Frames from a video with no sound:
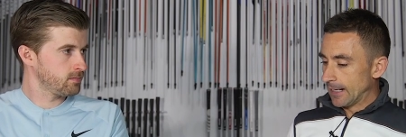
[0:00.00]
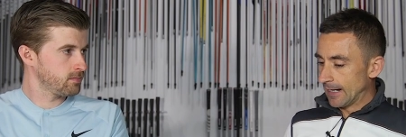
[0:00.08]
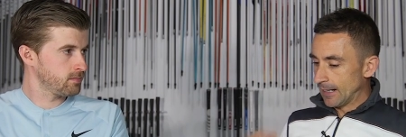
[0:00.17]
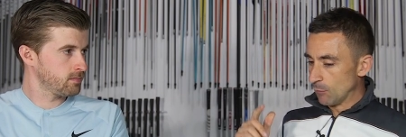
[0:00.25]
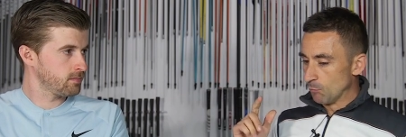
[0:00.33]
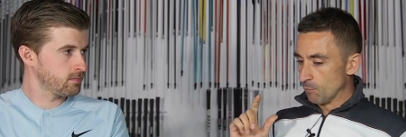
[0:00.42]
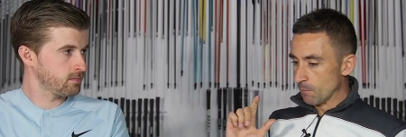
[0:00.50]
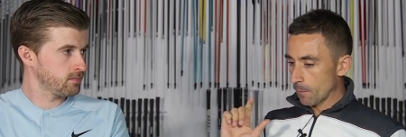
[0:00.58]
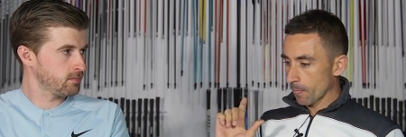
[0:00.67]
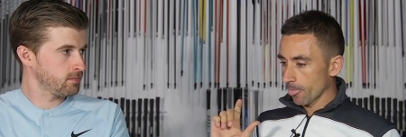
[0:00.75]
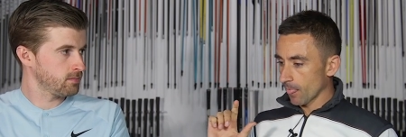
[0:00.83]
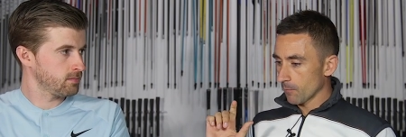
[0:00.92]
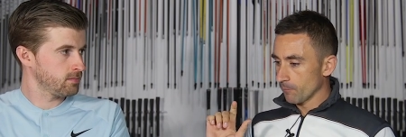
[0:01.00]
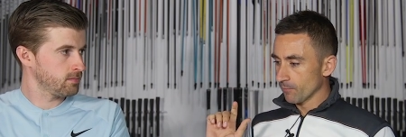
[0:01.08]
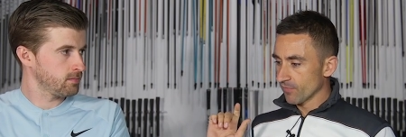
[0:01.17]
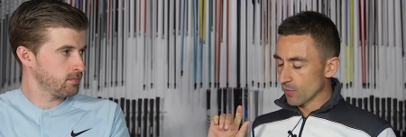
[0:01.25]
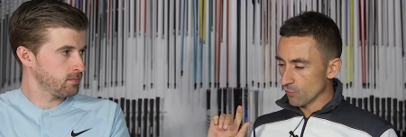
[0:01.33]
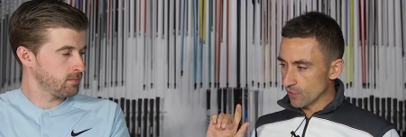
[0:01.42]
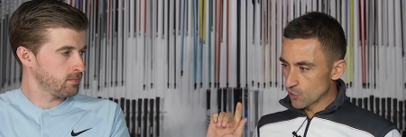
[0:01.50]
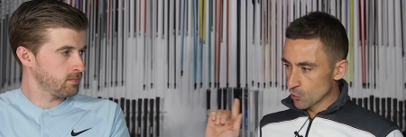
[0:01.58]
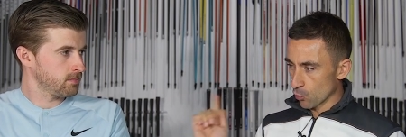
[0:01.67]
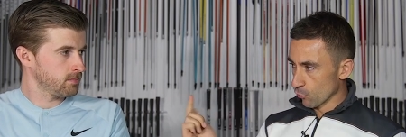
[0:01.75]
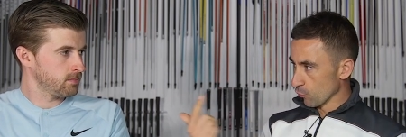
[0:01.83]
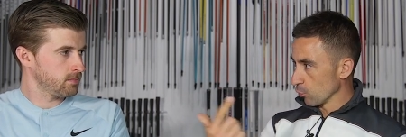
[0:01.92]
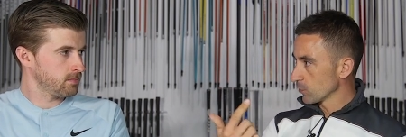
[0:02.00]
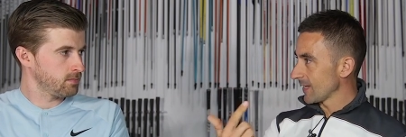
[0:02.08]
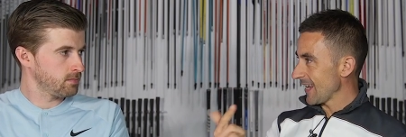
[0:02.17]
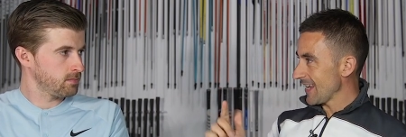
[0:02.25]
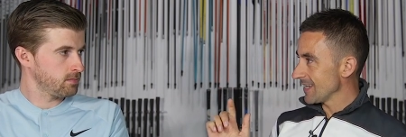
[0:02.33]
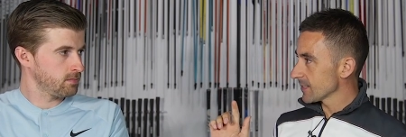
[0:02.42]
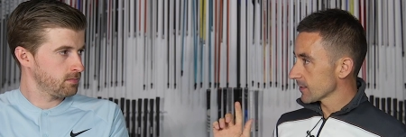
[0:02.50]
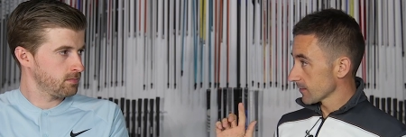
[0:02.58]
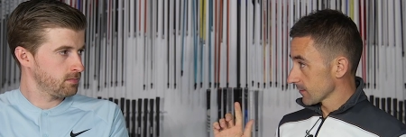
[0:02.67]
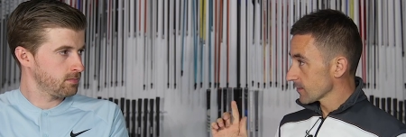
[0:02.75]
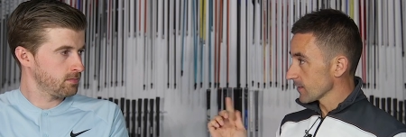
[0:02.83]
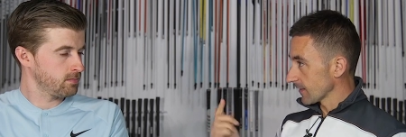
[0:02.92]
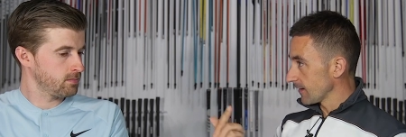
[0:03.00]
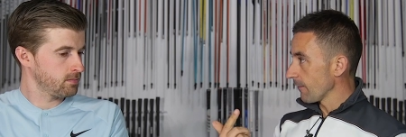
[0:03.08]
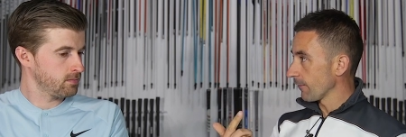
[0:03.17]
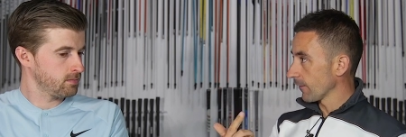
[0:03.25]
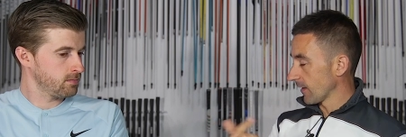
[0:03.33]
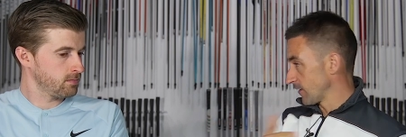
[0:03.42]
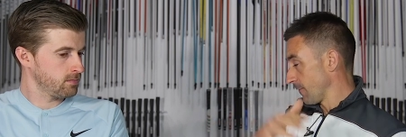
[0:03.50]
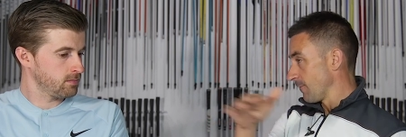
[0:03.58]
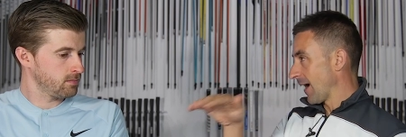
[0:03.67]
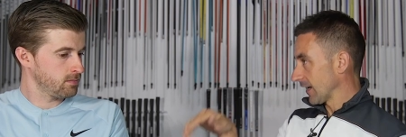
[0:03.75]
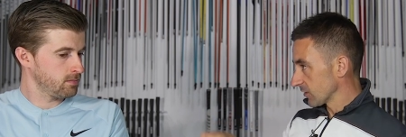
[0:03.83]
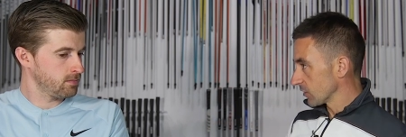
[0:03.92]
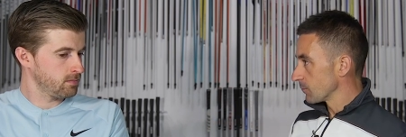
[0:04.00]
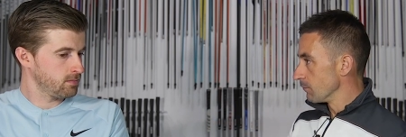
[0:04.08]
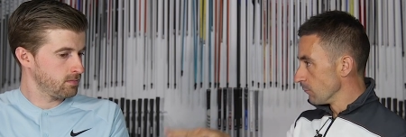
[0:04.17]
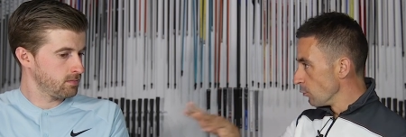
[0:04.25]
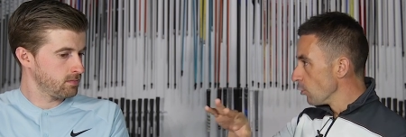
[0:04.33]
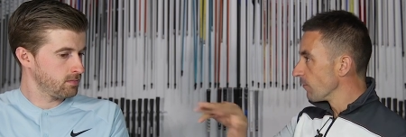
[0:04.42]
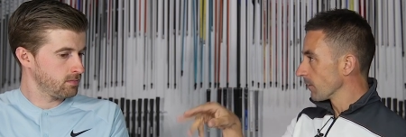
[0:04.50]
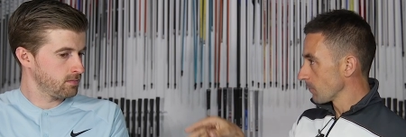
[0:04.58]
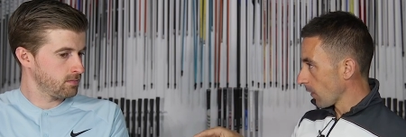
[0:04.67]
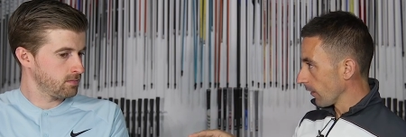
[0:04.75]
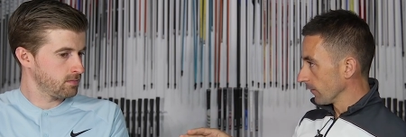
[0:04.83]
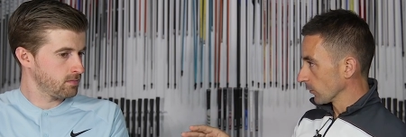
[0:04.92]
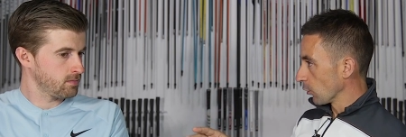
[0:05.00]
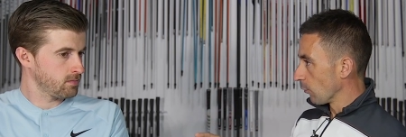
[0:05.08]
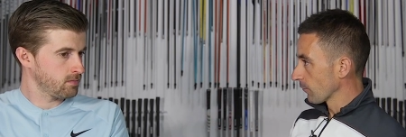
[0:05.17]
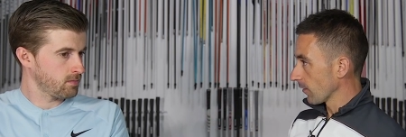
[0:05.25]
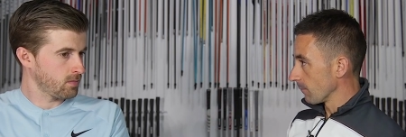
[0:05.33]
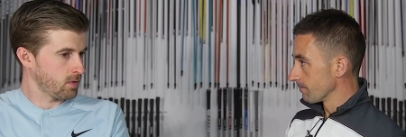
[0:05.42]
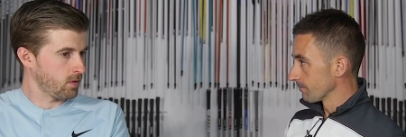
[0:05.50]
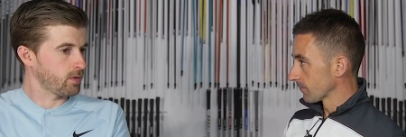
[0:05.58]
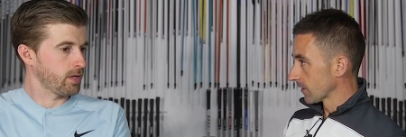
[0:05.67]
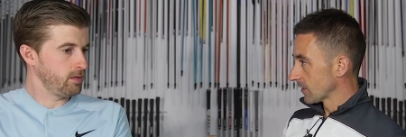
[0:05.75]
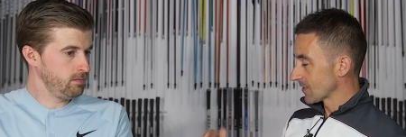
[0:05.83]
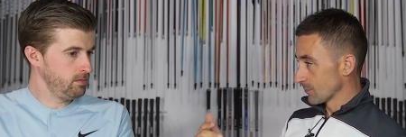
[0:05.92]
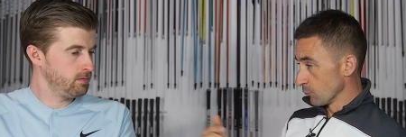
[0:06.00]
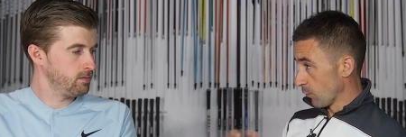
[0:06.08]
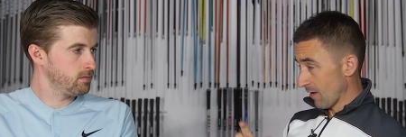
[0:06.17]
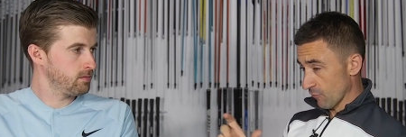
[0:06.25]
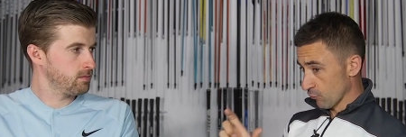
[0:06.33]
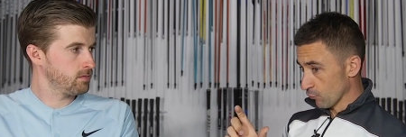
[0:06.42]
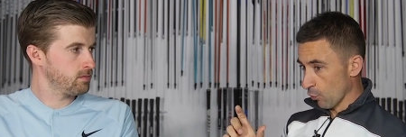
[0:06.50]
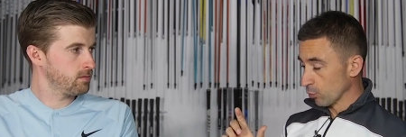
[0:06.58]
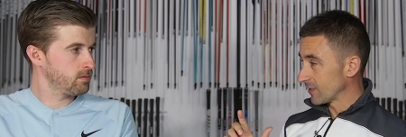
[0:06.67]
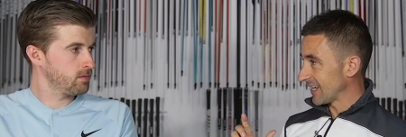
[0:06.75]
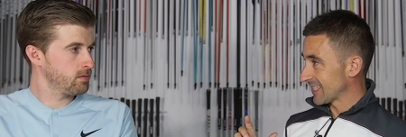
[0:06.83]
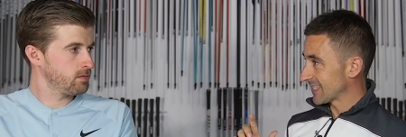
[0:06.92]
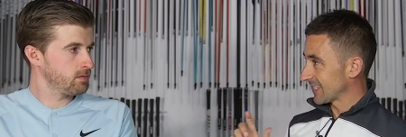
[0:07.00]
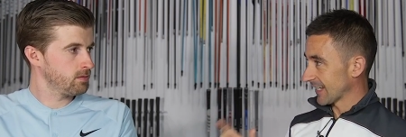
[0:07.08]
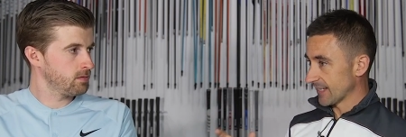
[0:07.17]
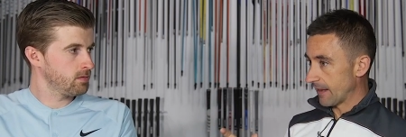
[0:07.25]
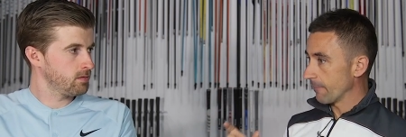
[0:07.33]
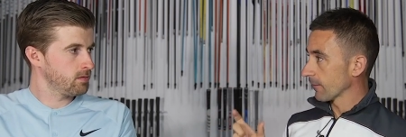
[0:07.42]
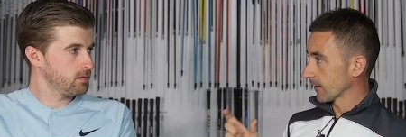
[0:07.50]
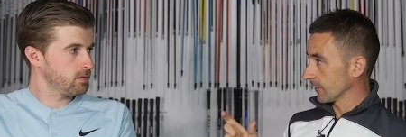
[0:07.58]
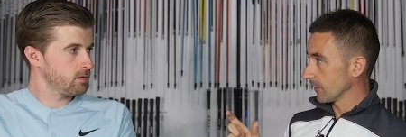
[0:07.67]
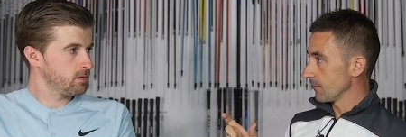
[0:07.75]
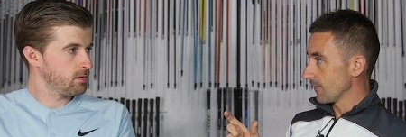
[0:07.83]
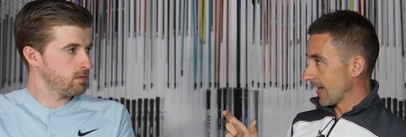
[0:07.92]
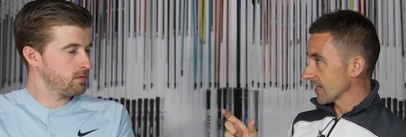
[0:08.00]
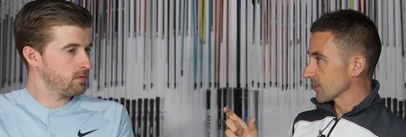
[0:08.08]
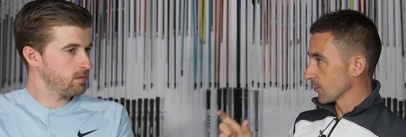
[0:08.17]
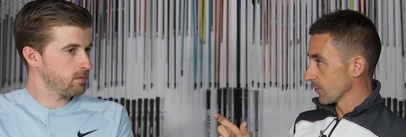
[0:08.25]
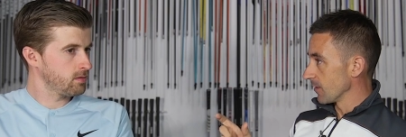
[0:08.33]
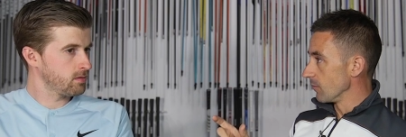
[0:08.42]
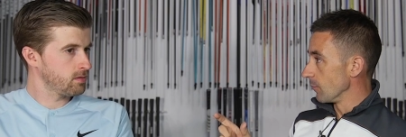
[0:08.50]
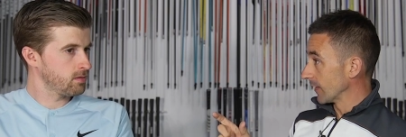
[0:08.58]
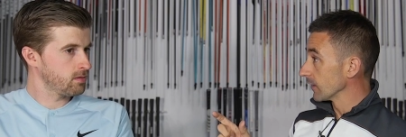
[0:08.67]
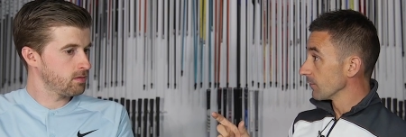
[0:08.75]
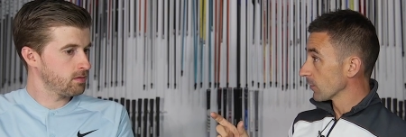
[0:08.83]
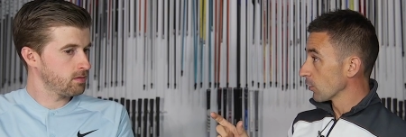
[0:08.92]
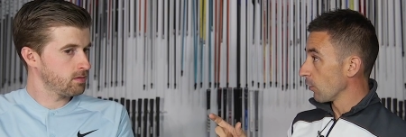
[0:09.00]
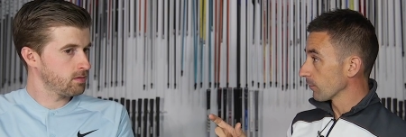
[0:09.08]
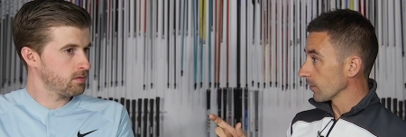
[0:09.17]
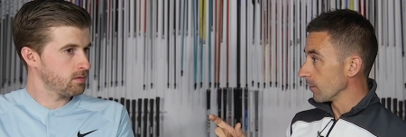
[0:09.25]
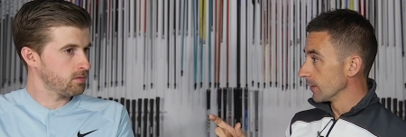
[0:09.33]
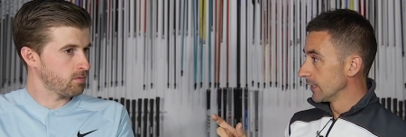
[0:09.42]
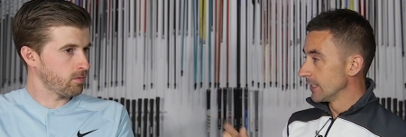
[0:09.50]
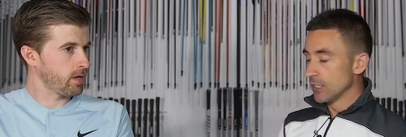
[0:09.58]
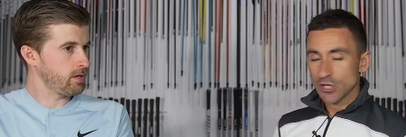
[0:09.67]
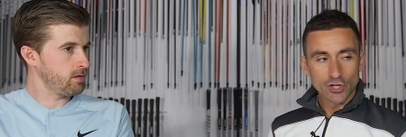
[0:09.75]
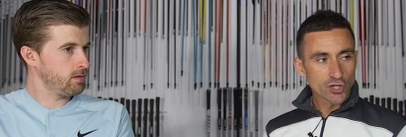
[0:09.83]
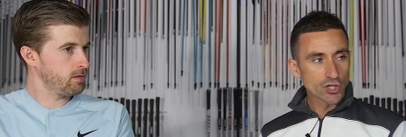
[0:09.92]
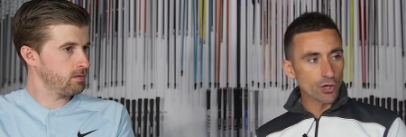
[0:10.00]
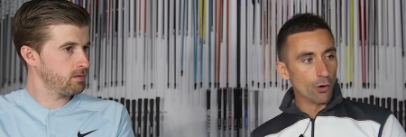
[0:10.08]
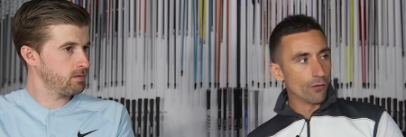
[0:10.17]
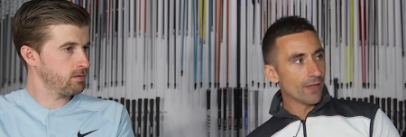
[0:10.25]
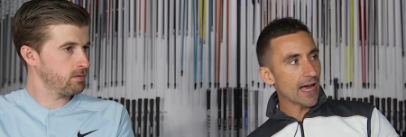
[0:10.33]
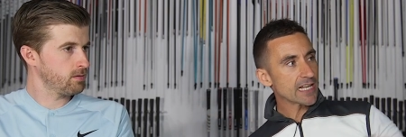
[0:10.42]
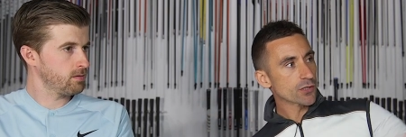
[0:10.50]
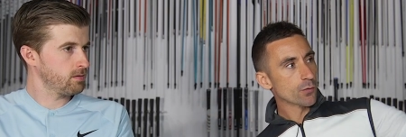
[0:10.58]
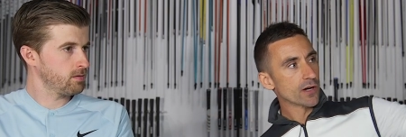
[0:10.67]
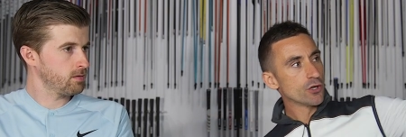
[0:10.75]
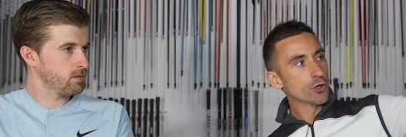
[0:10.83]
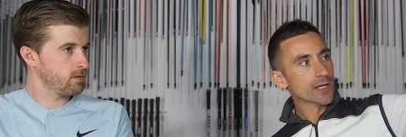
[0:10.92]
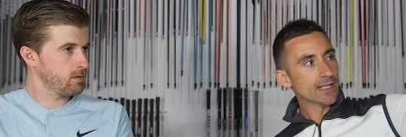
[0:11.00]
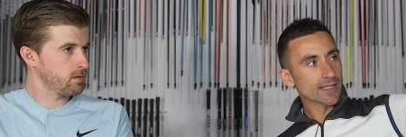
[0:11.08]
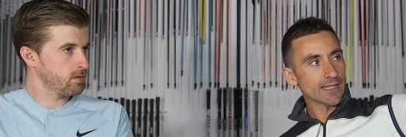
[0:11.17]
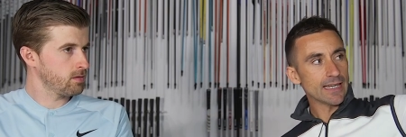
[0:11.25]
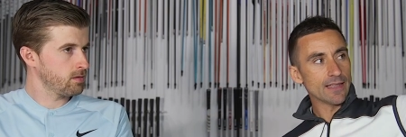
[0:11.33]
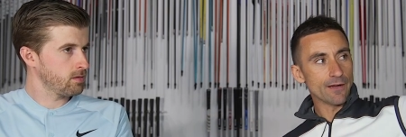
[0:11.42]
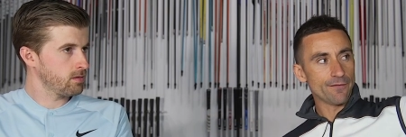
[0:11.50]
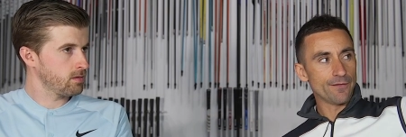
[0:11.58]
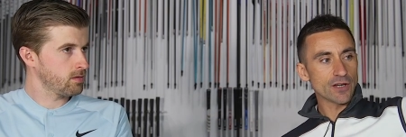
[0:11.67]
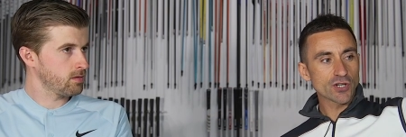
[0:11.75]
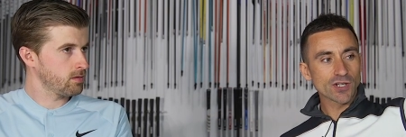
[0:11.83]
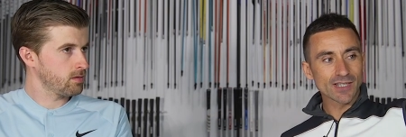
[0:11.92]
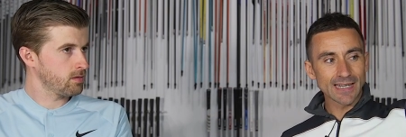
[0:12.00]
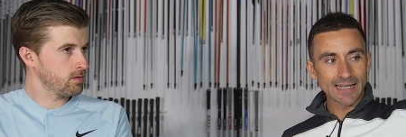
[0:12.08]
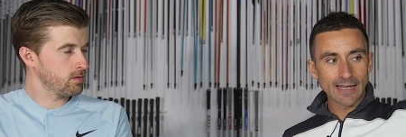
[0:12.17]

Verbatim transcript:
Speaker 1: um, the, the toe rotates significant is the fastest moving part of the golf club. Okay. It rotates significantly faster than the middle of the golf club. Right. So that's where you can see the efficiency